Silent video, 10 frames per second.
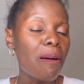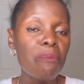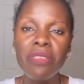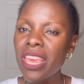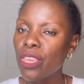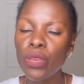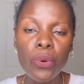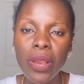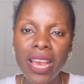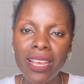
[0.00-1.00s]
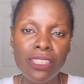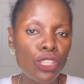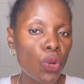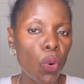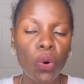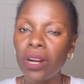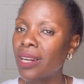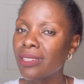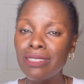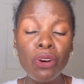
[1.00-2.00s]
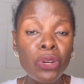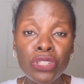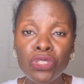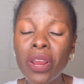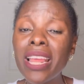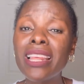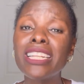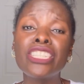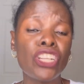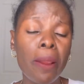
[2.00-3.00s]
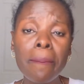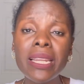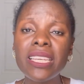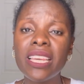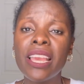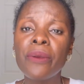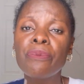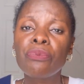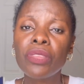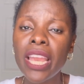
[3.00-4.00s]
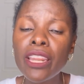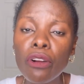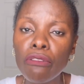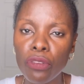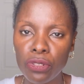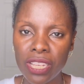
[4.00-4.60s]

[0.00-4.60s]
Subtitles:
the US, or Australia, Germany, any of those